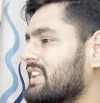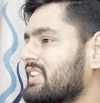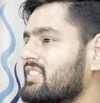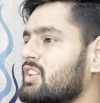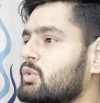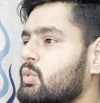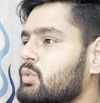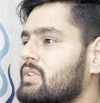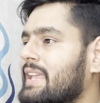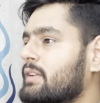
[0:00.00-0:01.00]
easy
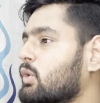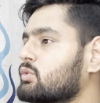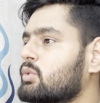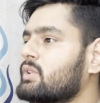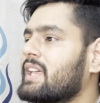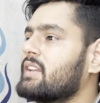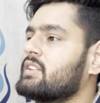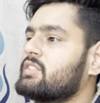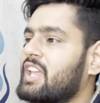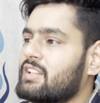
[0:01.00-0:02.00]
to like go through
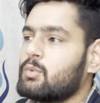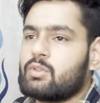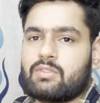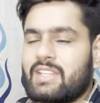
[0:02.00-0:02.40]
their textbook.